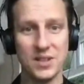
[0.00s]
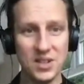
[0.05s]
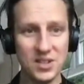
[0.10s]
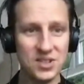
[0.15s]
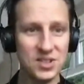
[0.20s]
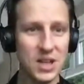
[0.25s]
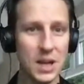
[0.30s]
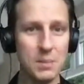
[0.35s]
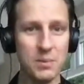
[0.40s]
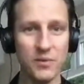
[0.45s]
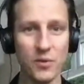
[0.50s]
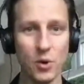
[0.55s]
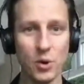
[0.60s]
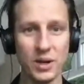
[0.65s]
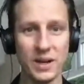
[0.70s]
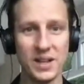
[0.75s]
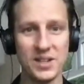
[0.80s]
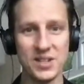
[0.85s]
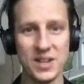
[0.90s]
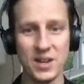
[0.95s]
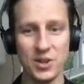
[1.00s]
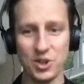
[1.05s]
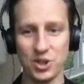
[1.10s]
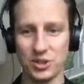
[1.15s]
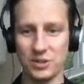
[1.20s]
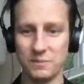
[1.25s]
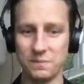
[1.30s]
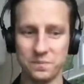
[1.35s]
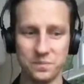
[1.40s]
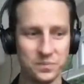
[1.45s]
This type of
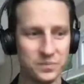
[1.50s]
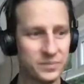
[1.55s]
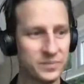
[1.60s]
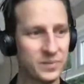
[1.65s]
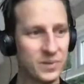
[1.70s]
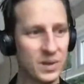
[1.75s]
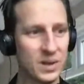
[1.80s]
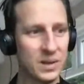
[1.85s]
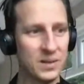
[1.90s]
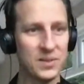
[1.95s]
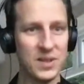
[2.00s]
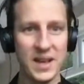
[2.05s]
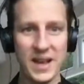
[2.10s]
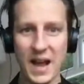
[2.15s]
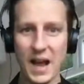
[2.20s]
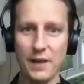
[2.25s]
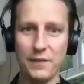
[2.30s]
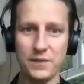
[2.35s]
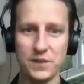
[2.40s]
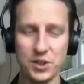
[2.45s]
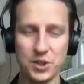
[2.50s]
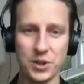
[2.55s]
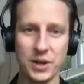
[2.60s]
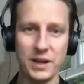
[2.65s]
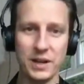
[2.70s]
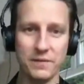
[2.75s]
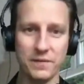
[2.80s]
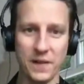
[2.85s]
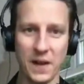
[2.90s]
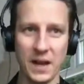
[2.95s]
organization, they have to
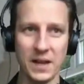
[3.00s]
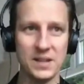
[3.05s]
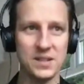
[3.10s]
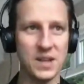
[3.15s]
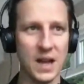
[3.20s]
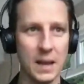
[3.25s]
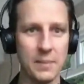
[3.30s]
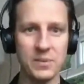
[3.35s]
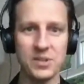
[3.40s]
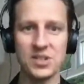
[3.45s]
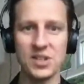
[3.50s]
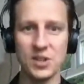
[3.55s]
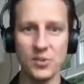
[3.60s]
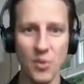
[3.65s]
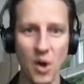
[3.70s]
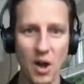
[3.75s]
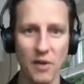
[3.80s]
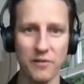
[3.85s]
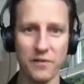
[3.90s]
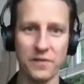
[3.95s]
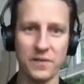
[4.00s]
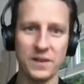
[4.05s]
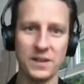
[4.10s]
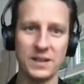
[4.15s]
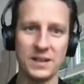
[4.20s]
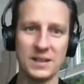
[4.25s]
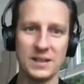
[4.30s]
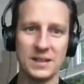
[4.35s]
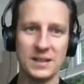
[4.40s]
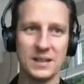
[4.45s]
try and find diamonds in the rough.
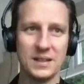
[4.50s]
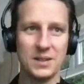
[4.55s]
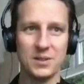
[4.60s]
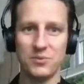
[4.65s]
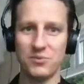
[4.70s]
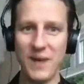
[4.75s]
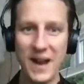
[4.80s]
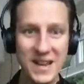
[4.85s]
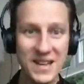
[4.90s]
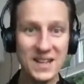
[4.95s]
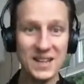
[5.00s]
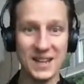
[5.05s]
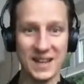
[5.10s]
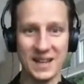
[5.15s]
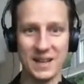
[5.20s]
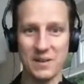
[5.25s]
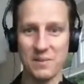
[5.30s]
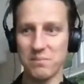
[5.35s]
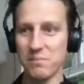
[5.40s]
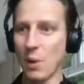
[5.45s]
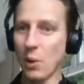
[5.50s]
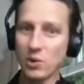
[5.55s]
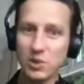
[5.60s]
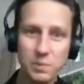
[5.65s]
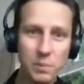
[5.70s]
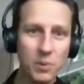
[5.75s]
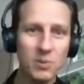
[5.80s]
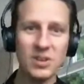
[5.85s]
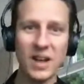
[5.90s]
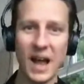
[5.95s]
Regularly,
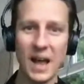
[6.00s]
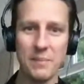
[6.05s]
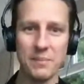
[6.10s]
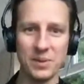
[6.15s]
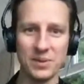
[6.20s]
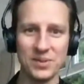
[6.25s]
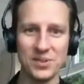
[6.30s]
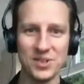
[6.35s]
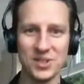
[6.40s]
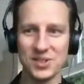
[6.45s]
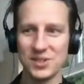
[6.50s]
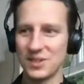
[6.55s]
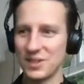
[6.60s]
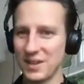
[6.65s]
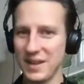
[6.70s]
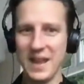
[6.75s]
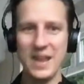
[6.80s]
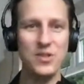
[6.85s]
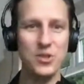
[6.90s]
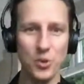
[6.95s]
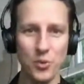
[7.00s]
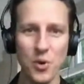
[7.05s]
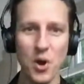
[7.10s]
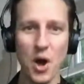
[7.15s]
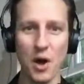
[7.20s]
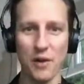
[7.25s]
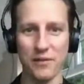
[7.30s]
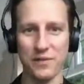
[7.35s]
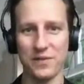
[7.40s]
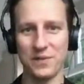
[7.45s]
multiple diamonds in the
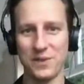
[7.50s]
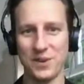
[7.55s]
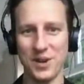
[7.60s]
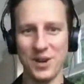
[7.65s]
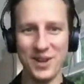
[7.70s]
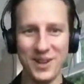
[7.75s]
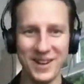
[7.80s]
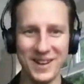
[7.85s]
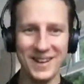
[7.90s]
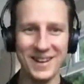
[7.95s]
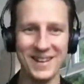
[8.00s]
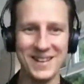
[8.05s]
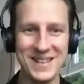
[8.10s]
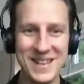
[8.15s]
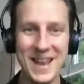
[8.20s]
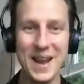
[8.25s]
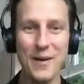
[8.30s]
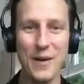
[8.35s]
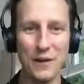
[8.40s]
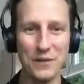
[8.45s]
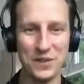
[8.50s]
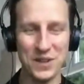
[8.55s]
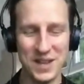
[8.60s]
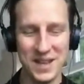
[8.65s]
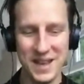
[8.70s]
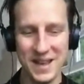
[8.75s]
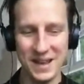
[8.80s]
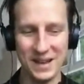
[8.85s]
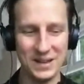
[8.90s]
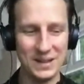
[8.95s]
rough year after
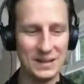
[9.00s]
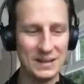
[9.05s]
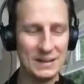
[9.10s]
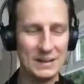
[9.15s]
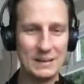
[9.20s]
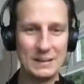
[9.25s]
year.